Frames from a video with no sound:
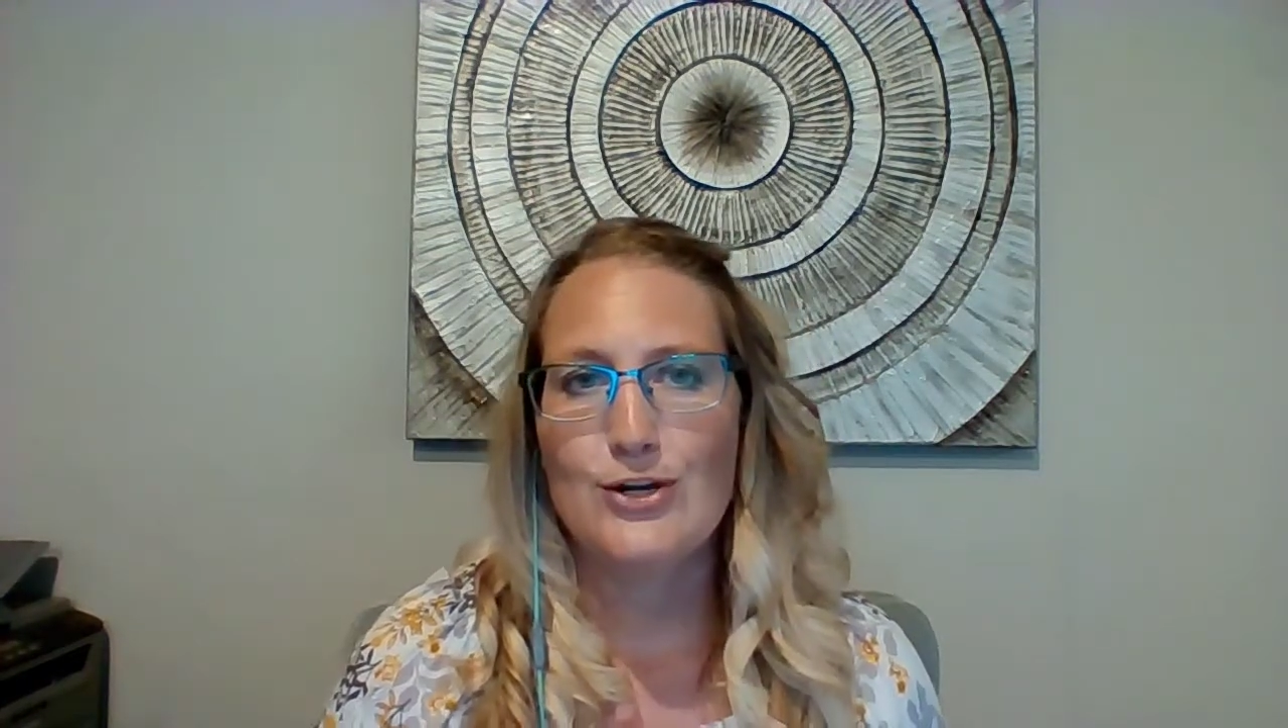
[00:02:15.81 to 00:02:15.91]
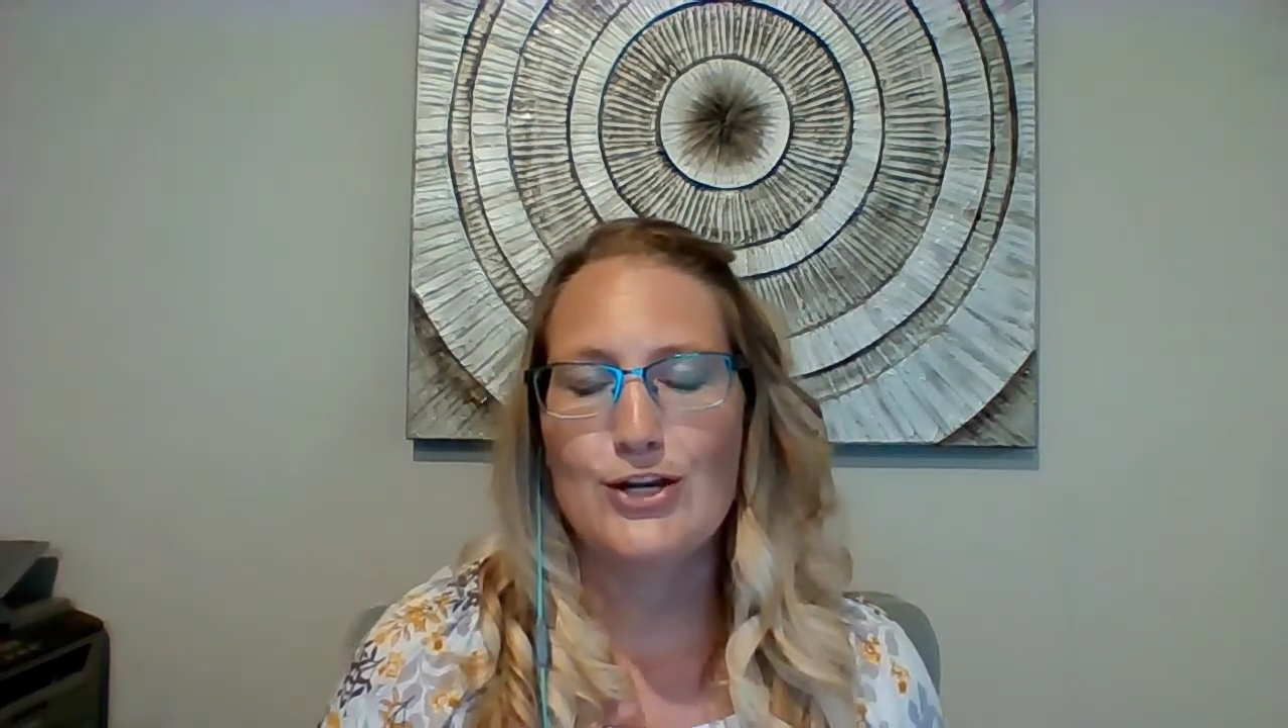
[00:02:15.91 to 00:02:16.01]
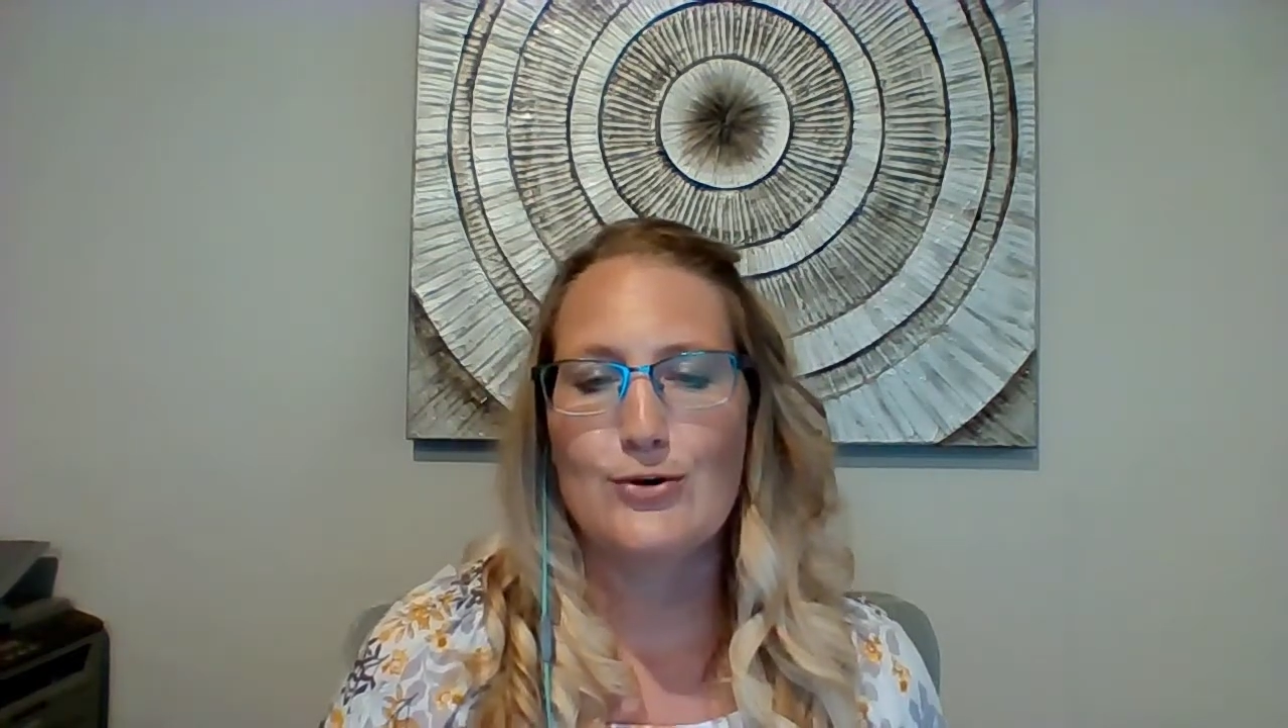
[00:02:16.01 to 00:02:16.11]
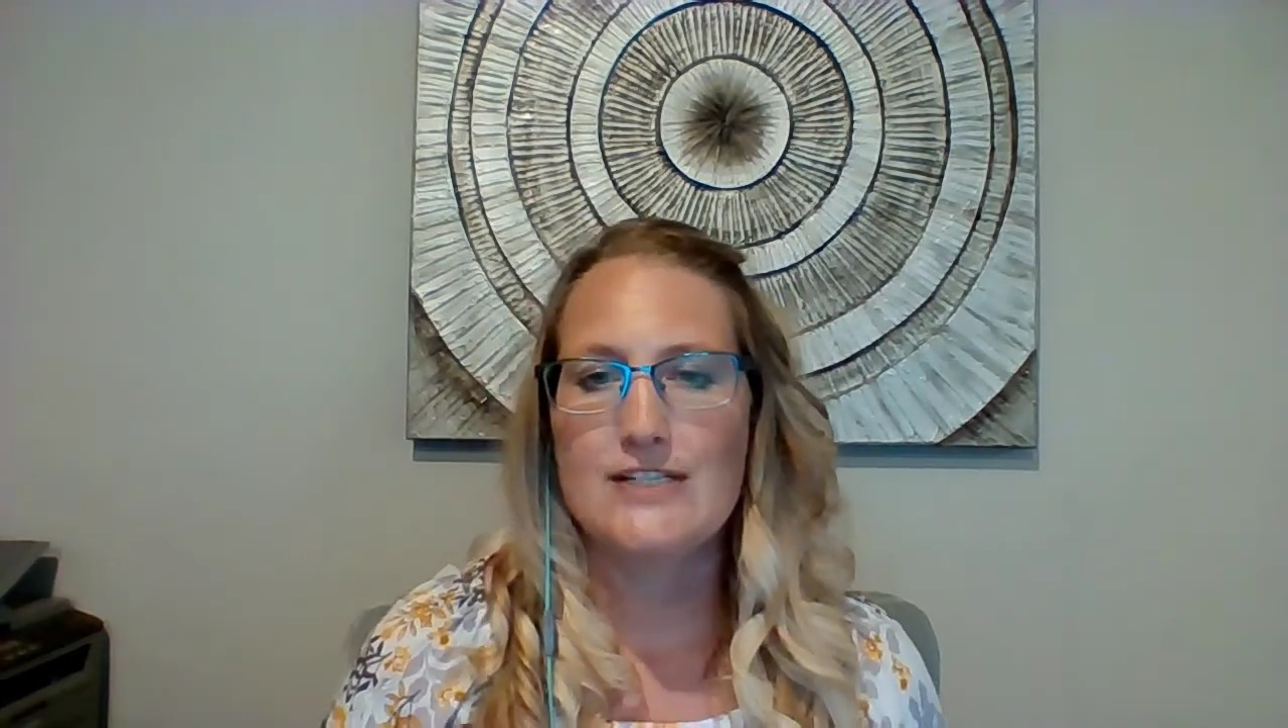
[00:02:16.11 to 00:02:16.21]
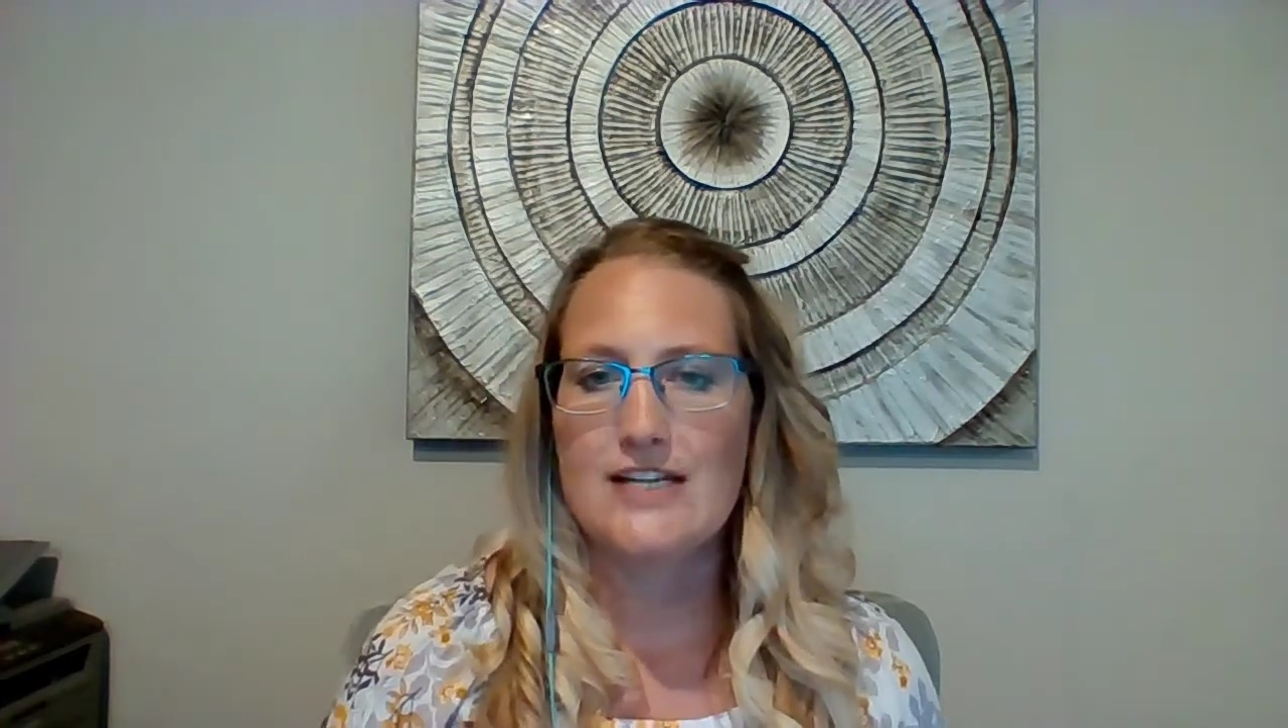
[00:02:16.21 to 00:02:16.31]
you
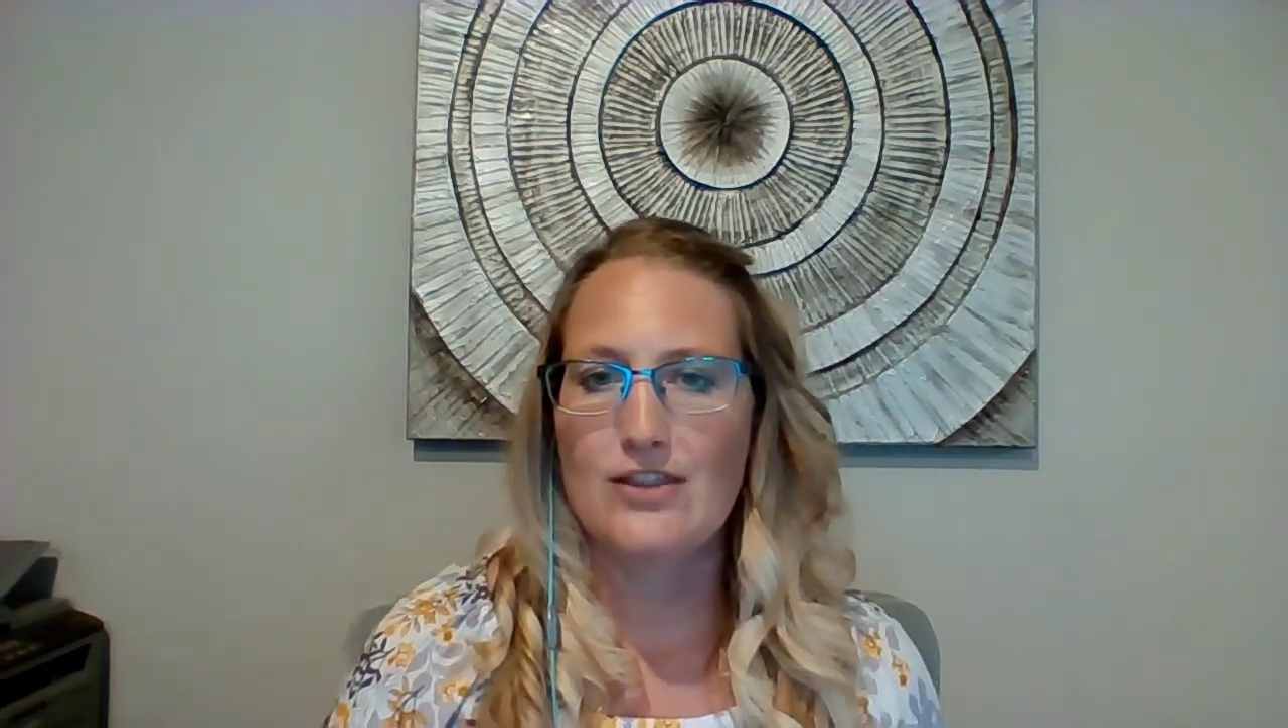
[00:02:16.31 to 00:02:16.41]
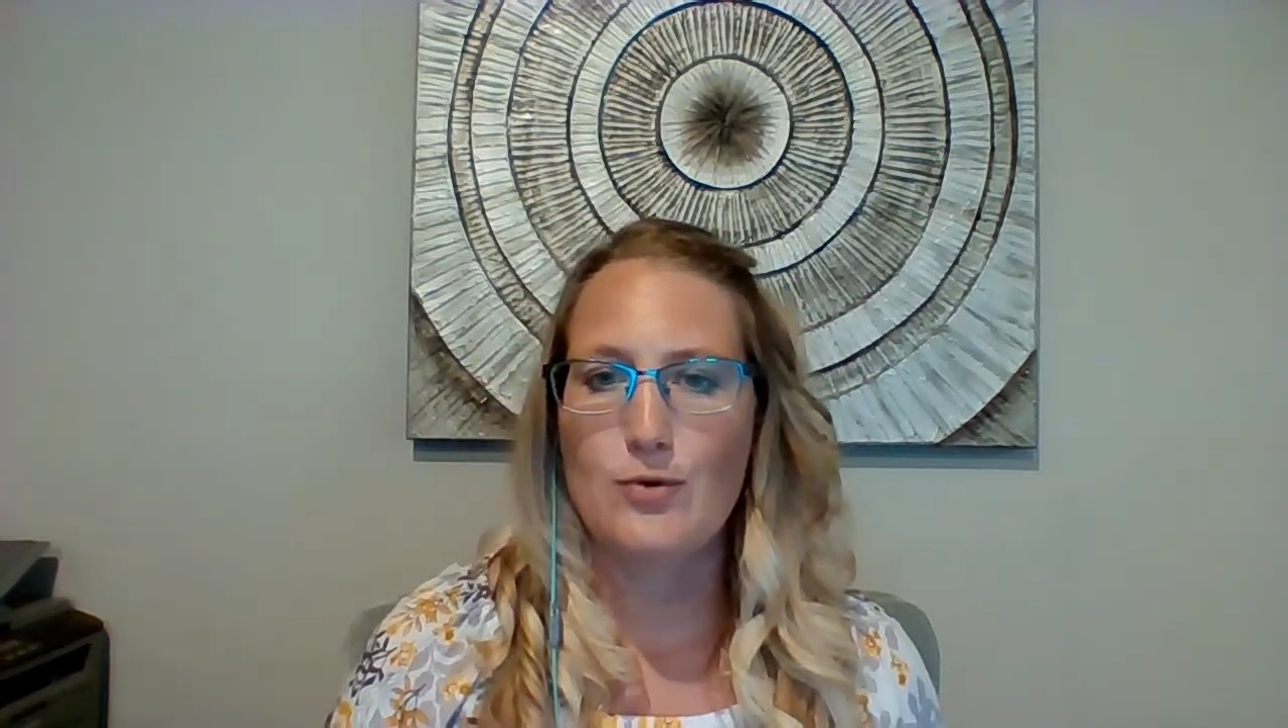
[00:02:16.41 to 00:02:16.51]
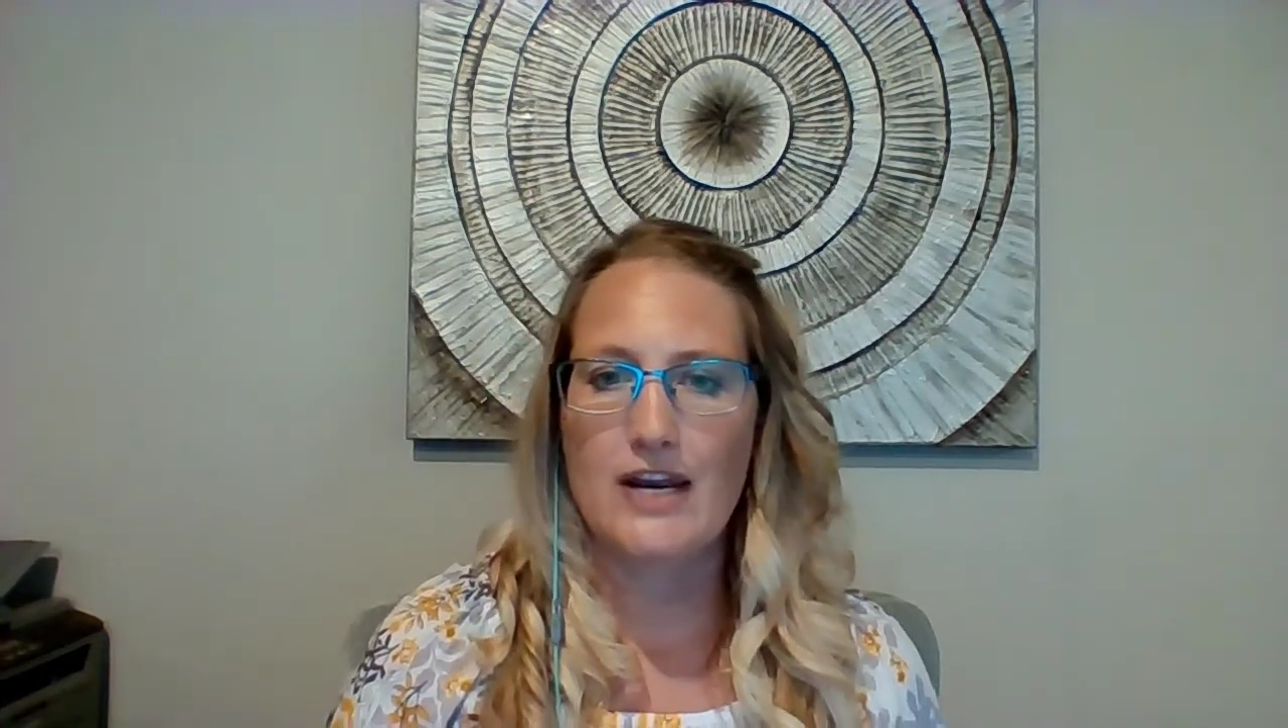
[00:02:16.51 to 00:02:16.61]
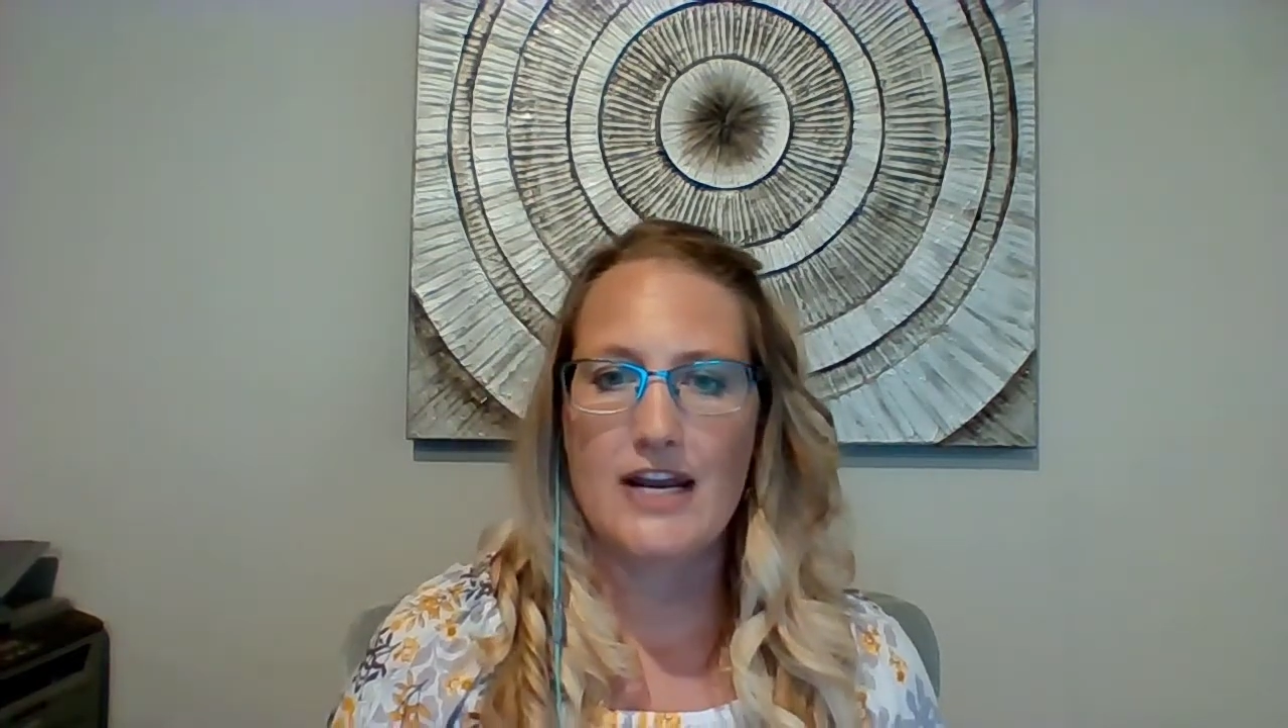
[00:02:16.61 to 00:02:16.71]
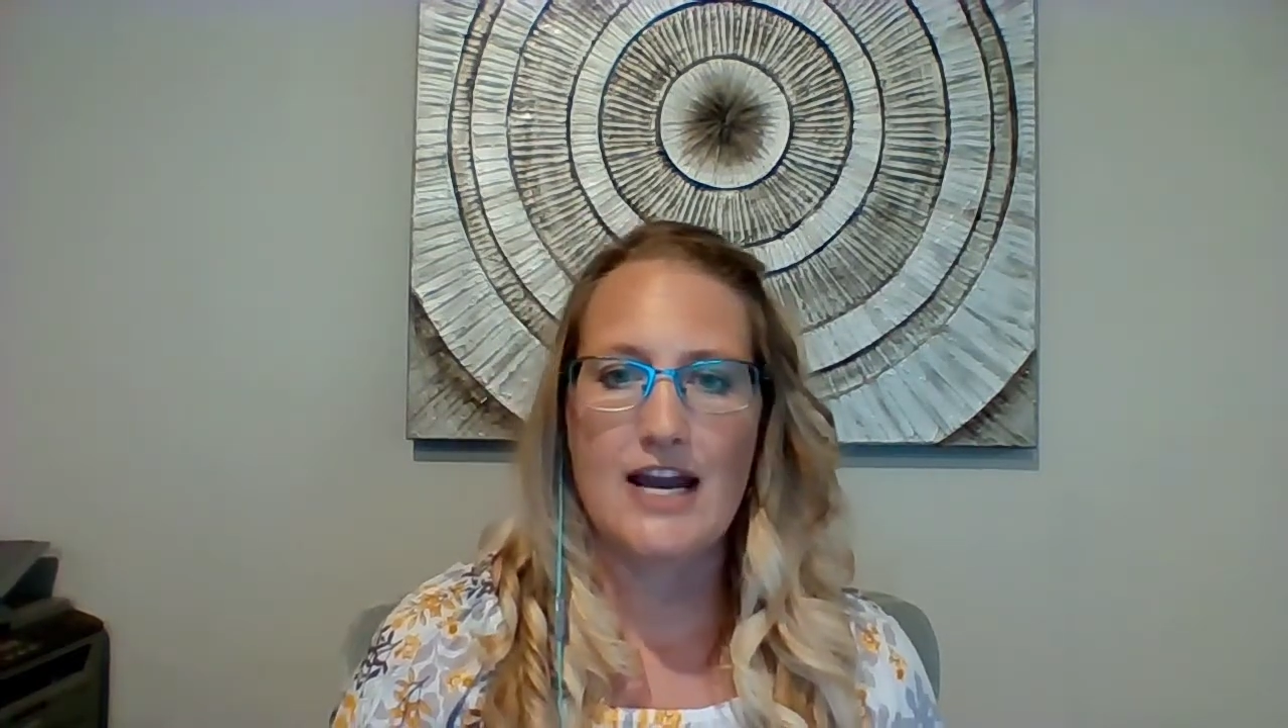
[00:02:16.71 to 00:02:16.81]
know, attend the
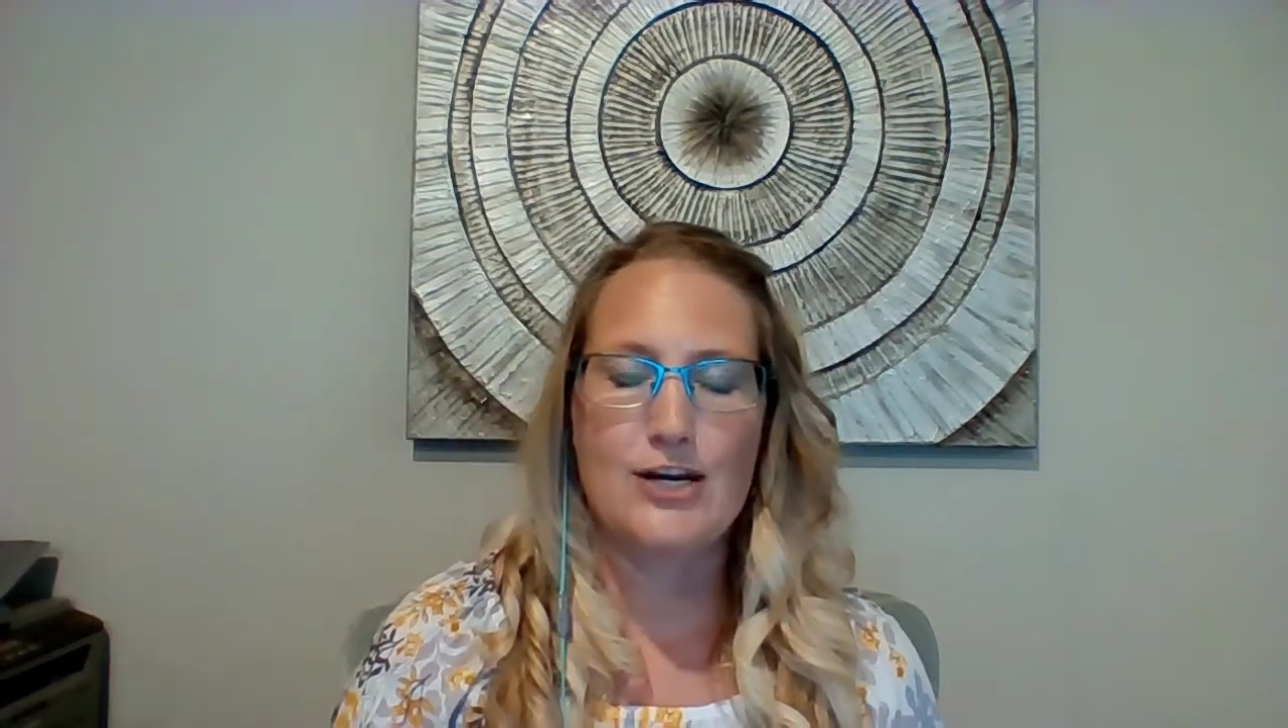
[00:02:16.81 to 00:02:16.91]
wedding?